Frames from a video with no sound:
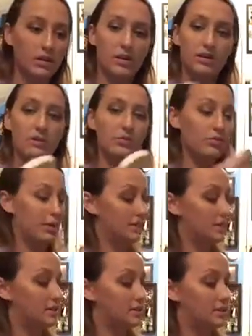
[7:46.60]
And then
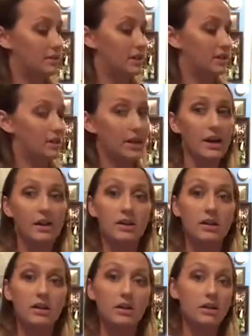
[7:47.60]
take that
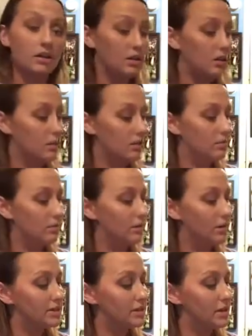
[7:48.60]
and
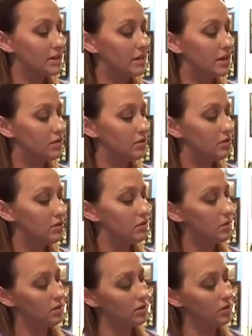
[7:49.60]
press that down
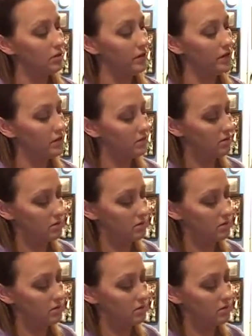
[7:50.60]
and hold it.